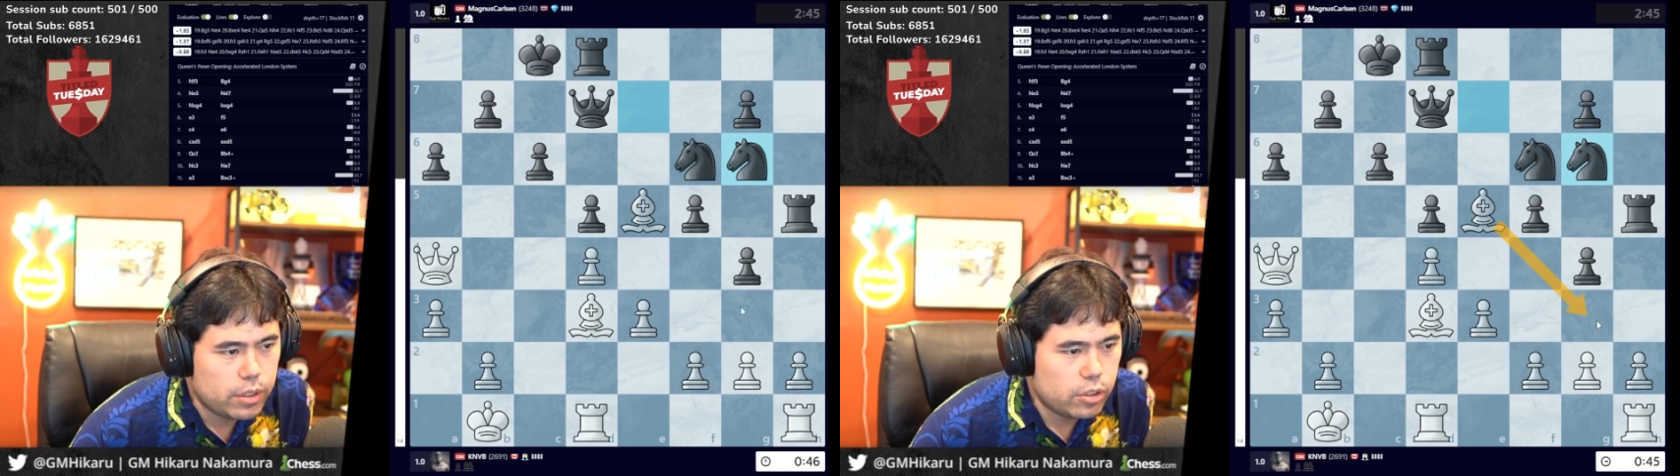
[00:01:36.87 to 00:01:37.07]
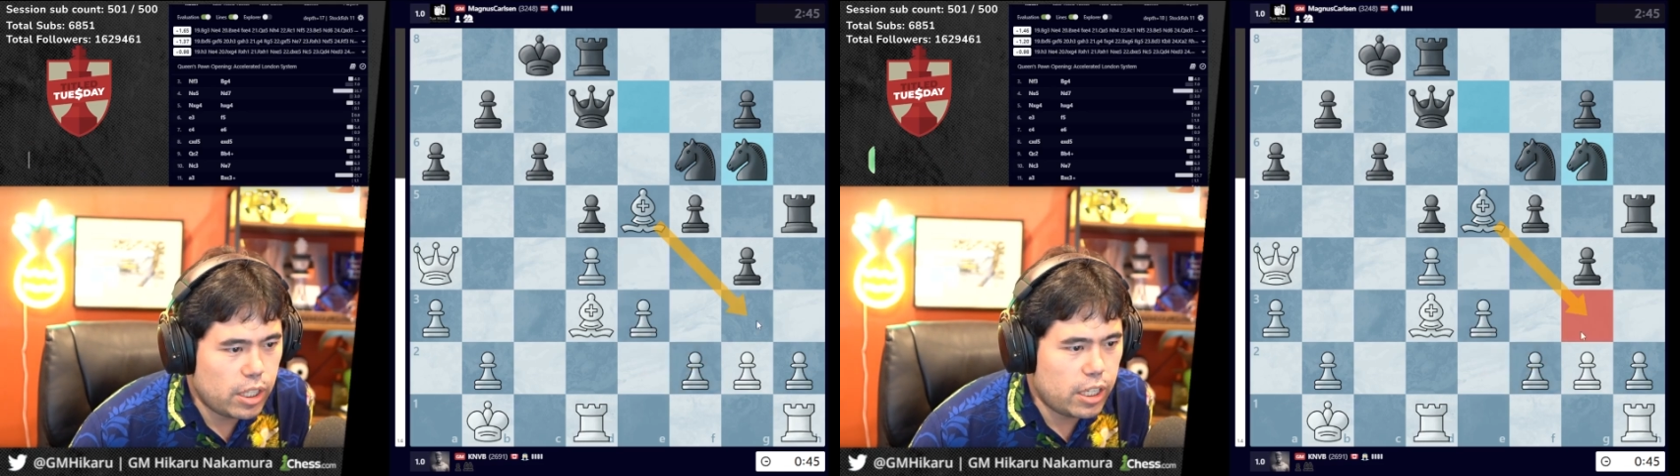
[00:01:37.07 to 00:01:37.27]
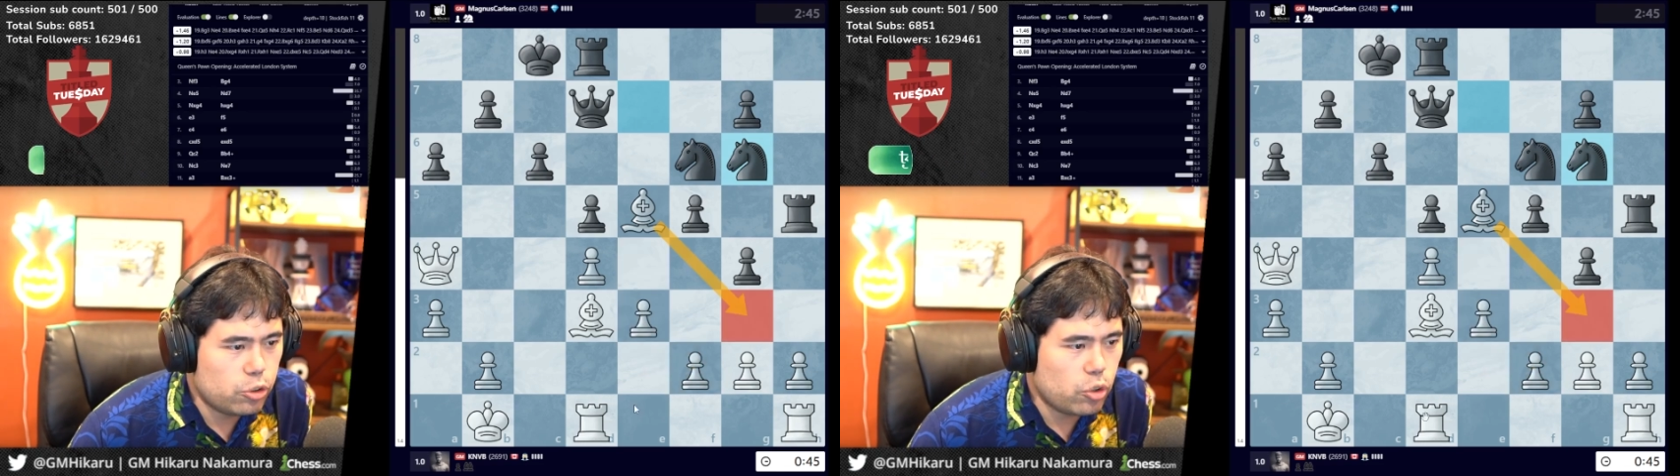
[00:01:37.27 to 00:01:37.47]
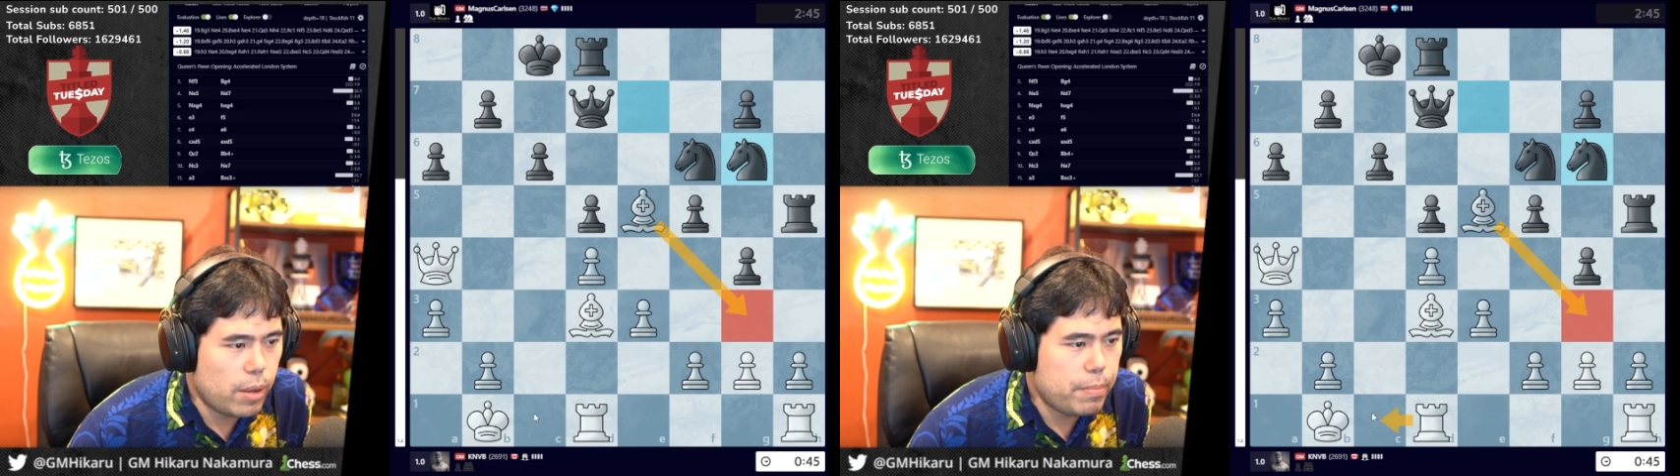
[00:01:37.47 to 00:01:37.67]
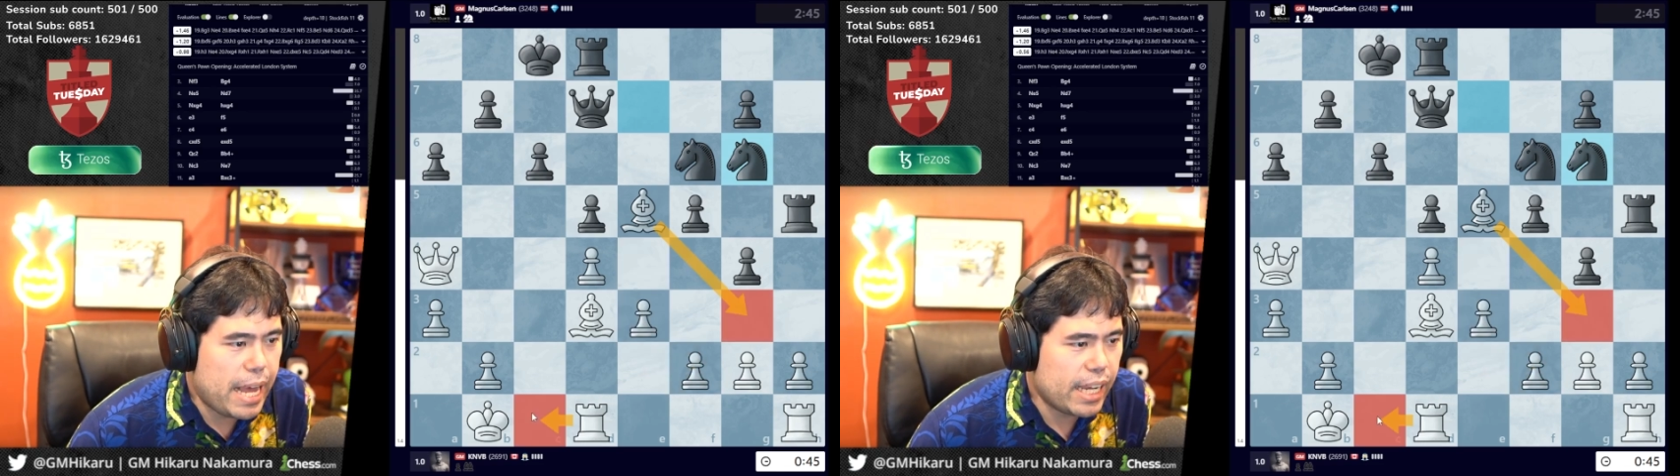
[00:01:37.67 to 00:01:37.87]
Got to
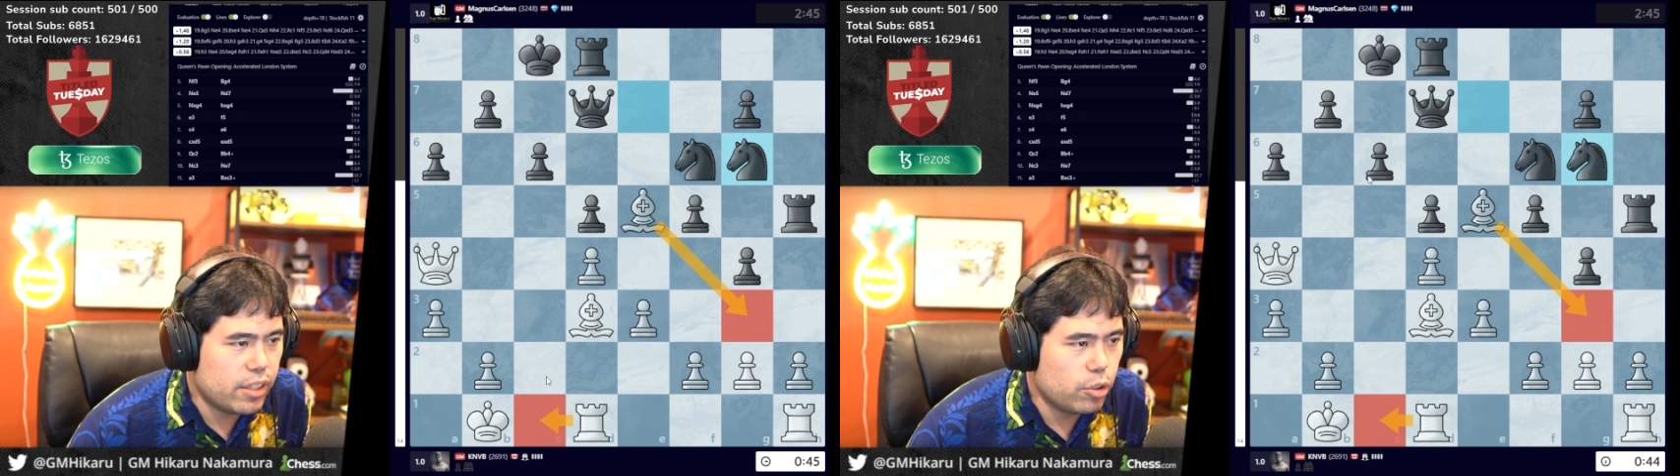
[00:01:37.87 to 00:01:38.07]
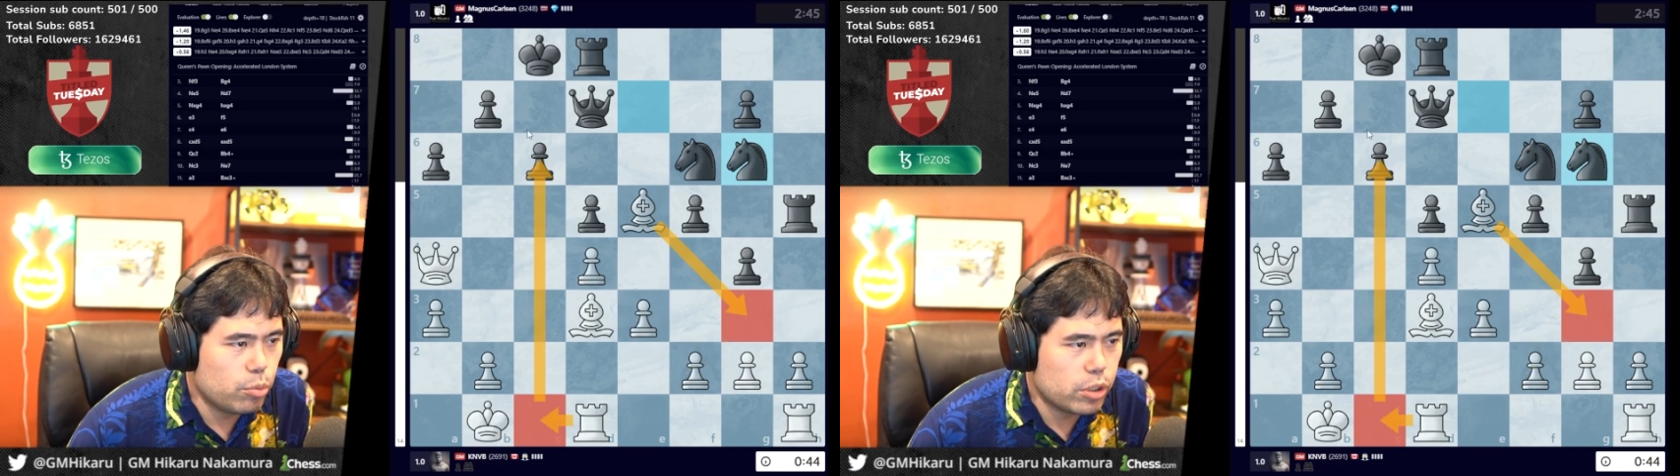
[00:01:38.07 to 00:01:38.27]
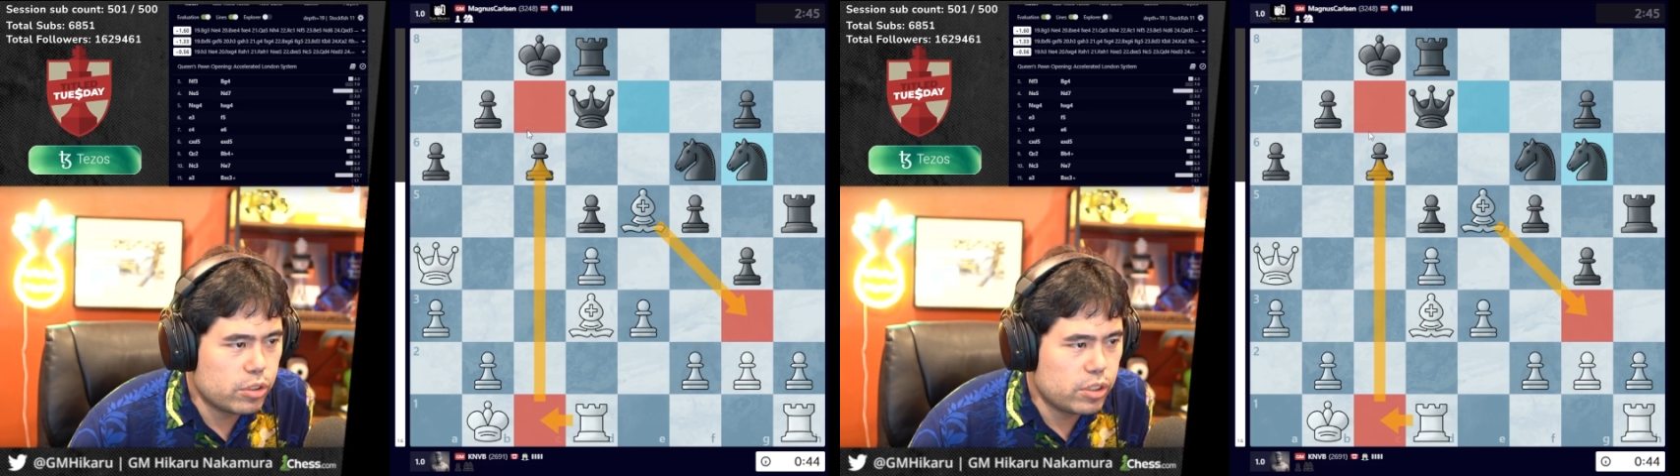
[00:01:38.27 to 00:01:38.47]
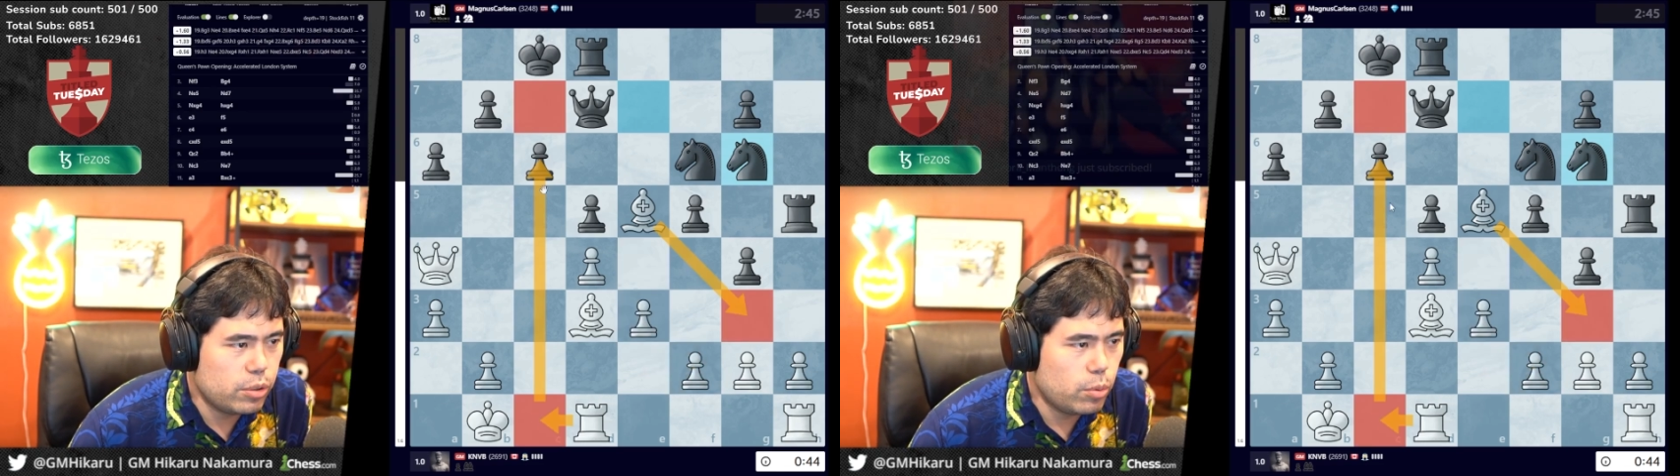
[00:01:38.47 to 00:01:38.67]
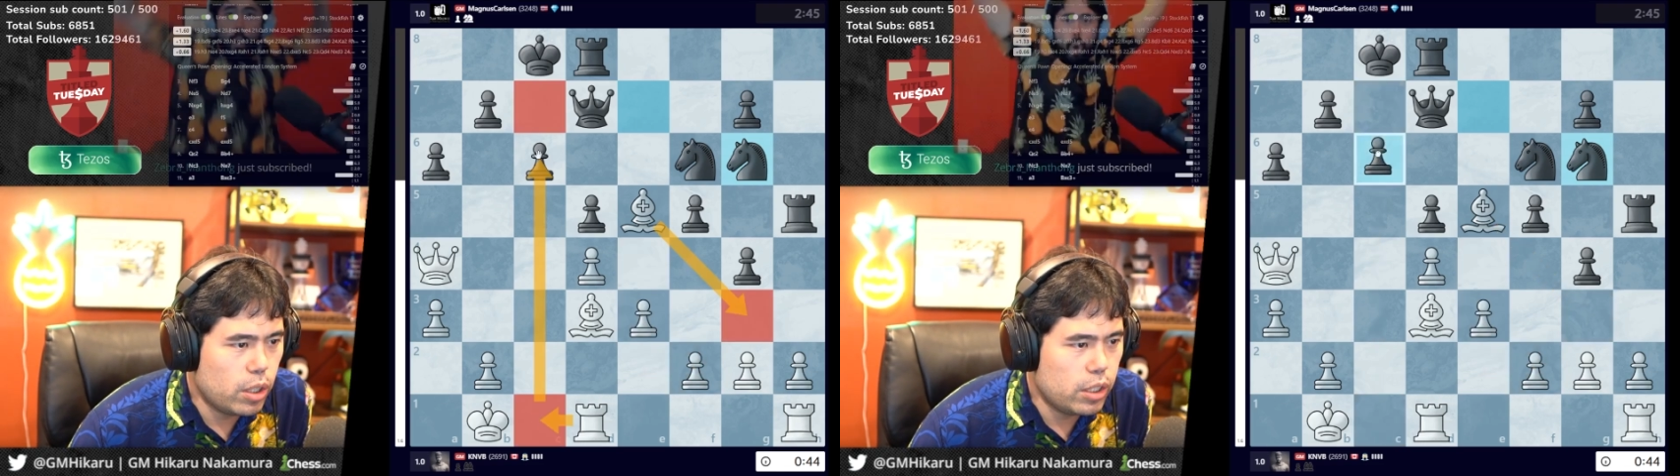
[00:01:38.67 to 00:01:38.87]
drop back and then go rook
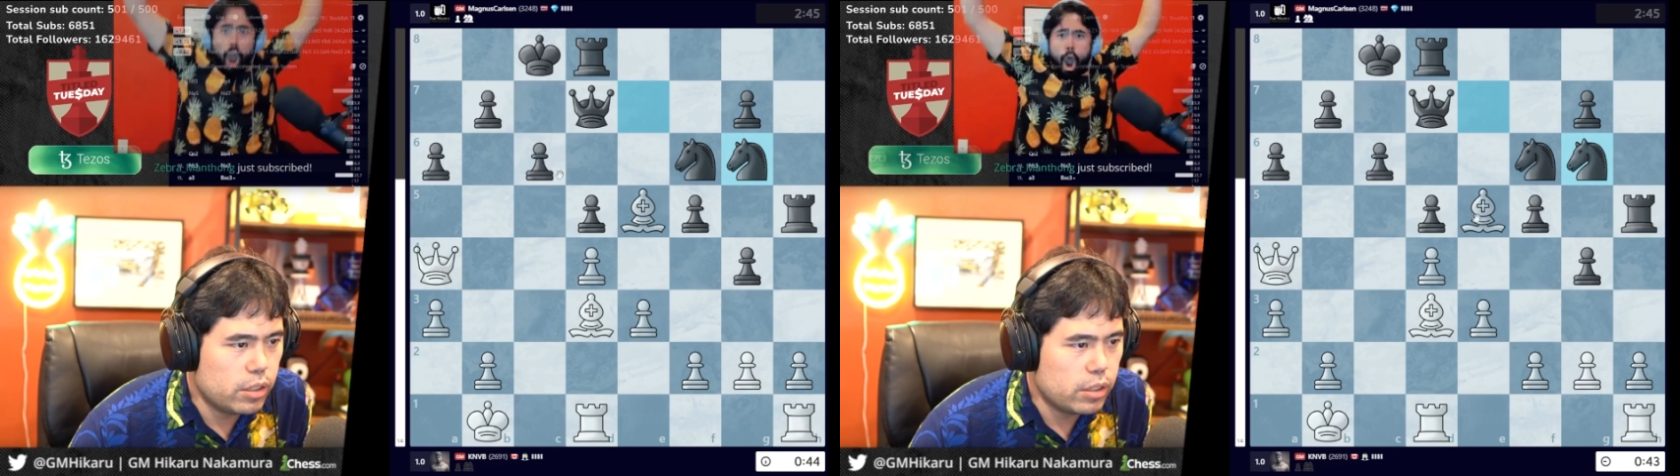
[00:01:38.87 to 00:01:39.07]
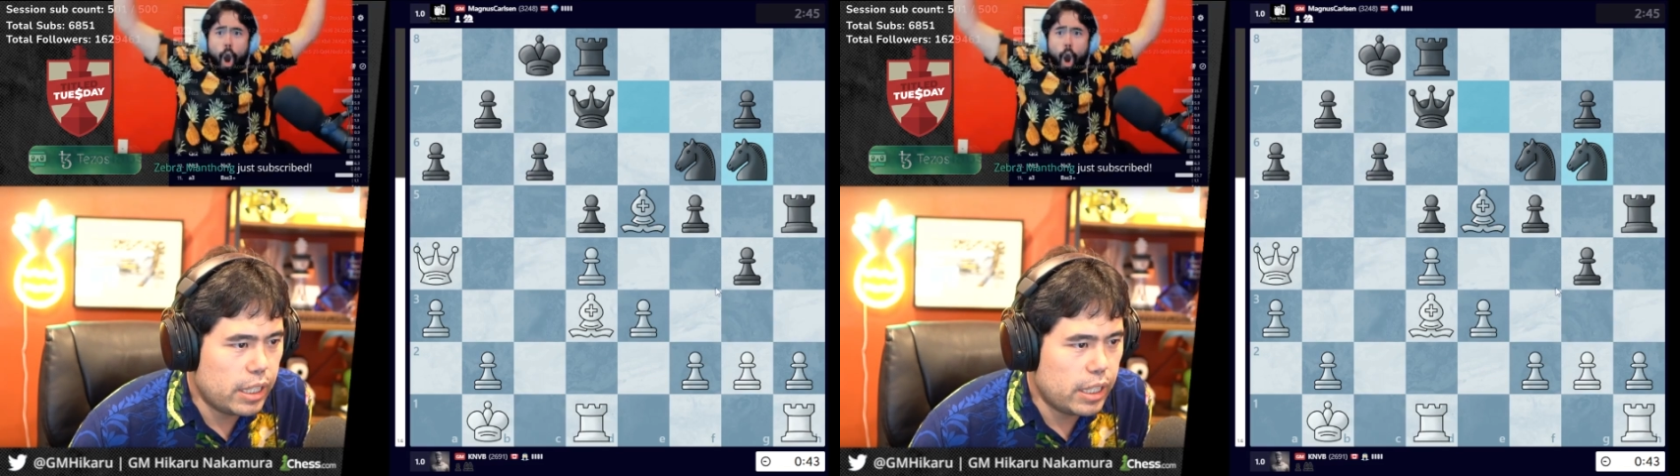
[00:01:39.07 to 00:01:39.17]
c1.